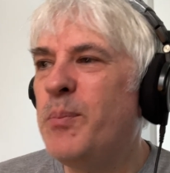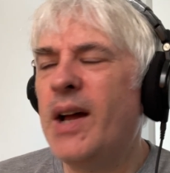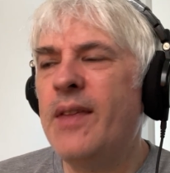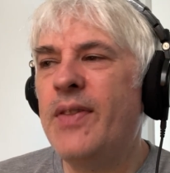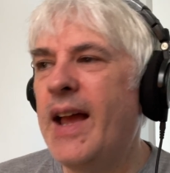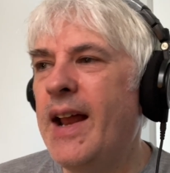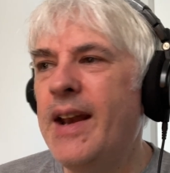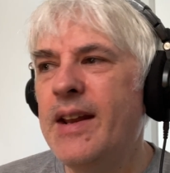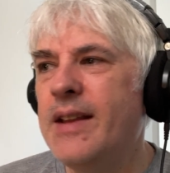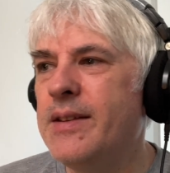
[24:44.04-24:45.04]
But
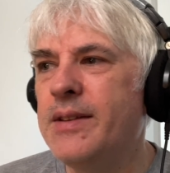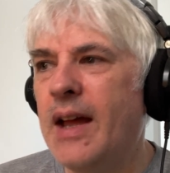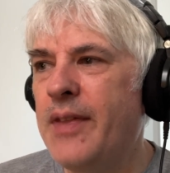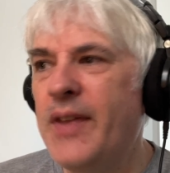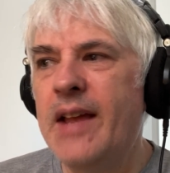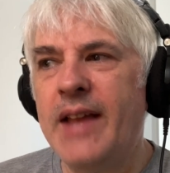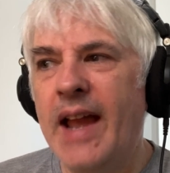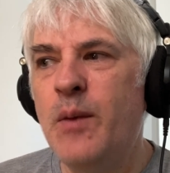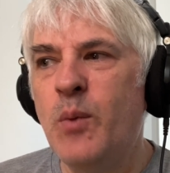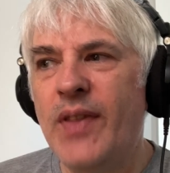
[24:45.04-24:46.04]
then I think
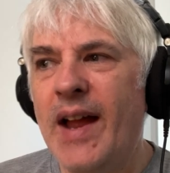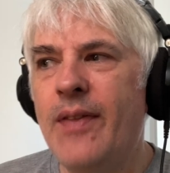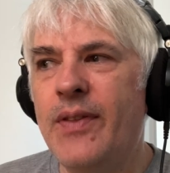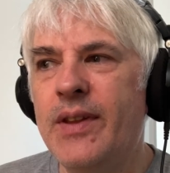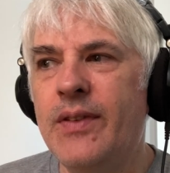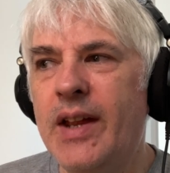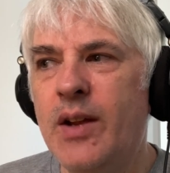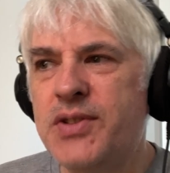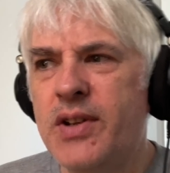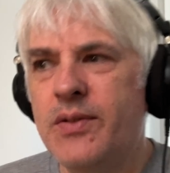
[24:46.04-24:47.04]
again with that they
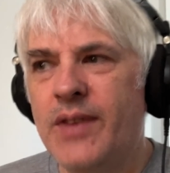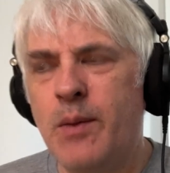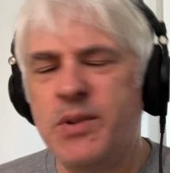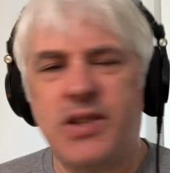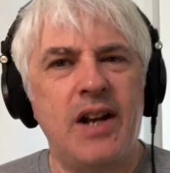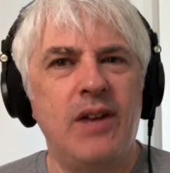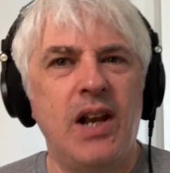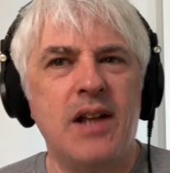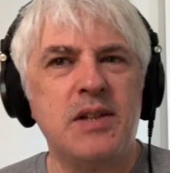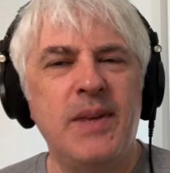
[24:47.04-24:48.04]
also, that was kind of a
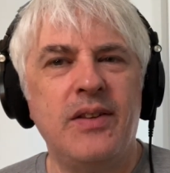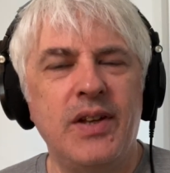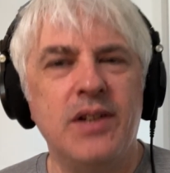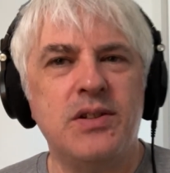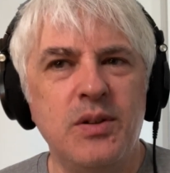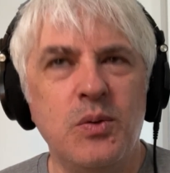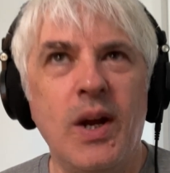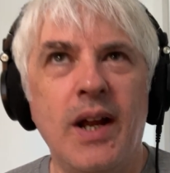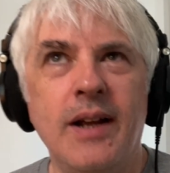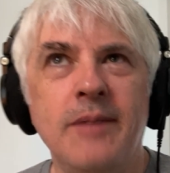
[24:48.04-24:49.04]
last minute thing too,
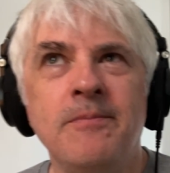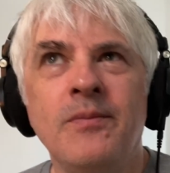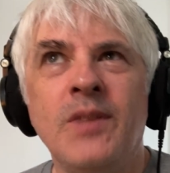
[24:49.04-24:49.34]
where